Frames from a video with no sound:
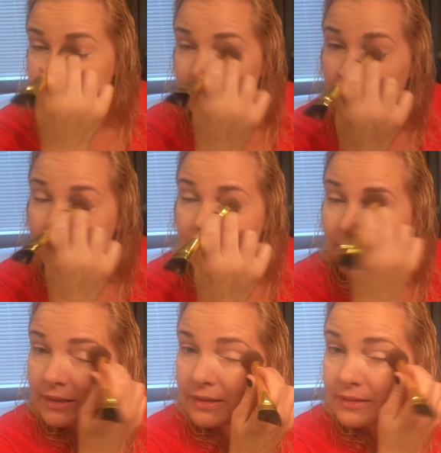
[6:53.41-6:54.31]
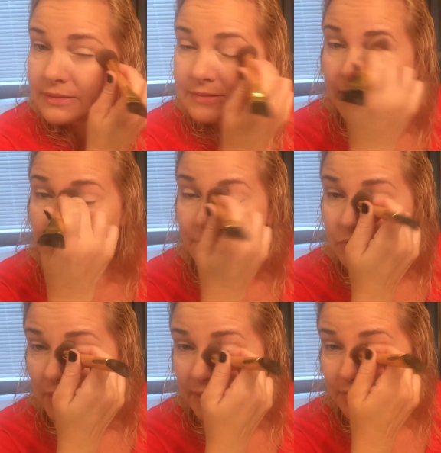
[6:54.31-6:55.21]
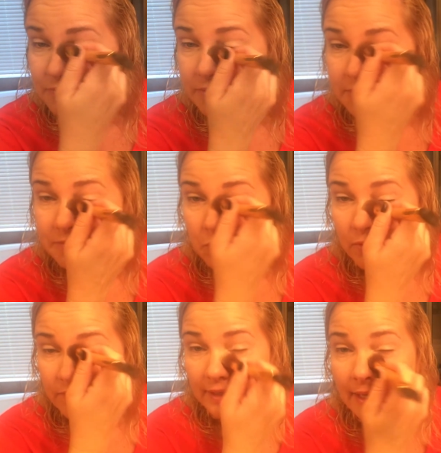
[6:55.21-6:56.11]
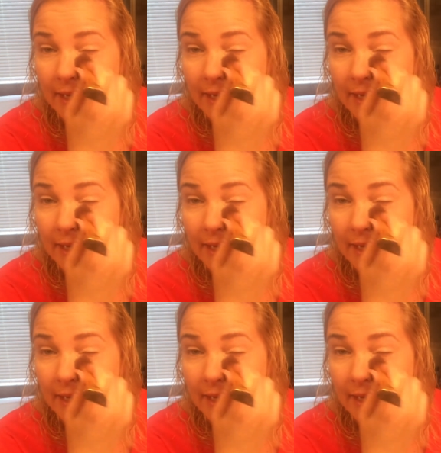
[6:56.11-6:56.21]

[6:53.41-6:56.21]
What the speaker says: I'm trying to use this as more of like an